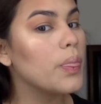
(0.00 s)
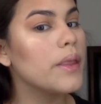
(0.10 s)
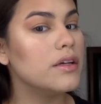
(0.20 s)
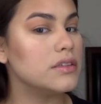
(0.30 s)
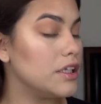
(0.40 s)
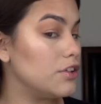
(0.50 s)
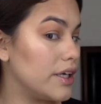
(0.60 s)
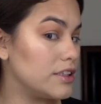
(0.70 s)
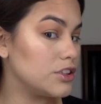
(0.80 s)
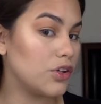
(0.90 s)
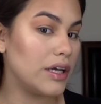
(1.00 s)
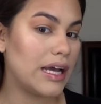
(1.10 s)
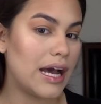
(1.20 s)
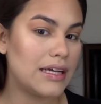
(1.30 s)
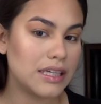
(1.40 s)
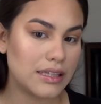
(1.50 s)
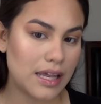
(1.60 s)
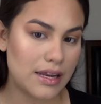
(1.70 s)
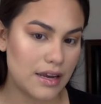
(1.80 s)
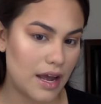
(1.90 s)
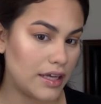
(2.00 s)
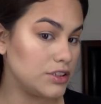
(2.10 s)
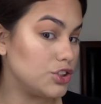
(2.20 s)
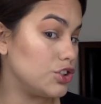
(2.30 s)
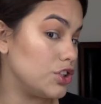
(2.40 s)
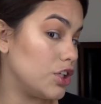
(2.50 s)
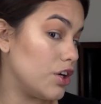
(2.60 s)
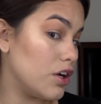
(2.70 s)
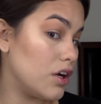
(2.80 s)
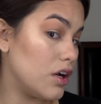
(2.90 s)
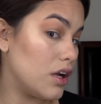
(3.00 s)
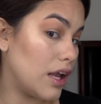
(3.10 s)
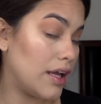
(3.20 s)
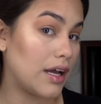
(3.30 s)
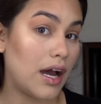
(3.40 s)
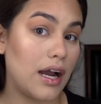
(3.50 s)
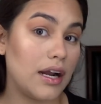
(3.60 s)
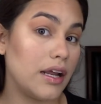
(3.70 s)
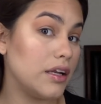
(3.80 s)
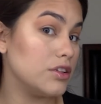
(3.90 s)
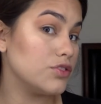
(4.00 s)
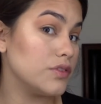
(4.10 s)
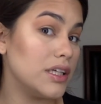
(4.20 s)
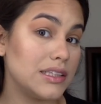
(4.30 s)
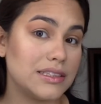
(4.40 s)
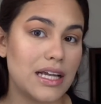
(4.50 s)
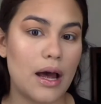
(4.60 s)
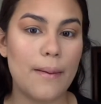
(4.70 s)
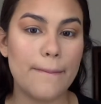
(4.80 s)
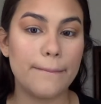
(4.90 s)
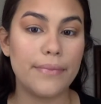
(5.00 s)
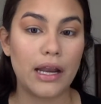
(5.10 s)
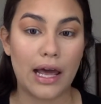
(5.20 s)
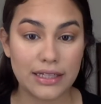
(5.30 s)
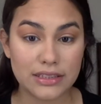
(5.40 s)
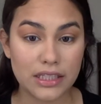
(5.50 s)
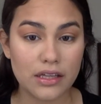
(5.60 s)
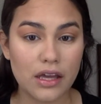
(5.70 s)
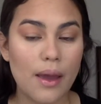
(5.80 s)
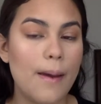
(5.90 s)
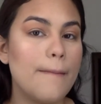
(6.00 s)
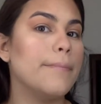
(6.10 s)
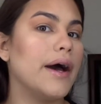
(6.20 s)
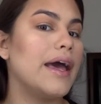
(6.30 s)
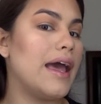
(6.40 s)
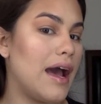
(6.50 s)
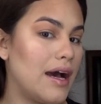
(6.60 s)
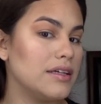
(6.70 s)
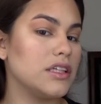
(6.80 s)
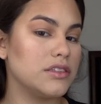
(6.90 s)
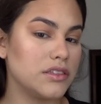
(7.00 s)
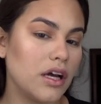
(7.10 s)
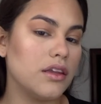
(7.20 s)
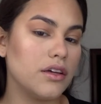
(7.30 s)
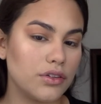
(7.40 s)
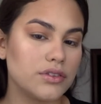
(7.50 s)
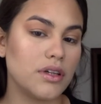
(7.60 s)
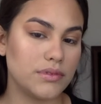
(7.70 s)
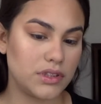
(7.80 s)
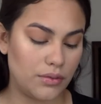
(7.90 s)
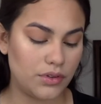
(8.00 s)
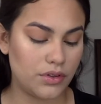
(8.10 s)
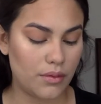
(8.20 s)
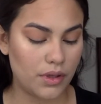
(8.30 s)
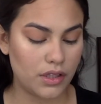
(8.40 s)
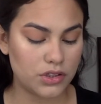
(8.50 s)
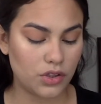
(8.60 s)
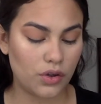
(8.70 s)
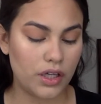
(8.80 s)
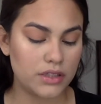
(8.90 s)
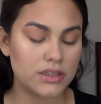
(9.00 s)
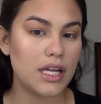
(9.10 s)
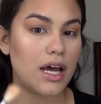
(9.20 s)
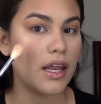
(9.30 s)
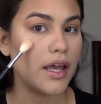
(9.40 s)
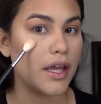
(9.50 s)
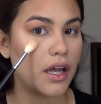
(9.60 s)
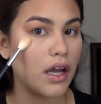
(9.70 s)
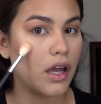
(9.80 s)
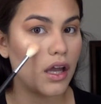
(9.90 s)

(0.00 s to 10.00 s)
You see, you guys, so it has like that nice sheer like highlighting to it. It's not blinding, but it has a little something. You get me? So it's not like,